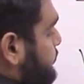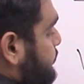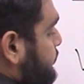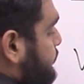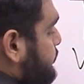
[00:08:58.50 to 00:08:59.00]

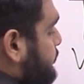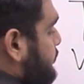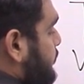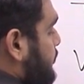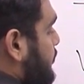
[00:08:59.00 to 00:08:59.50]

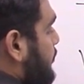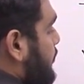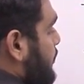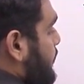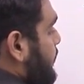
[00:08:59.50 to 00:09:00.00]

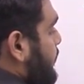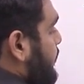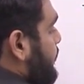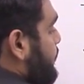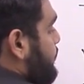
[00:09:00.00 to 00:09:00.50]

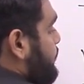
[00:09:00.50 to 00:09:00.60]
Nothing is said.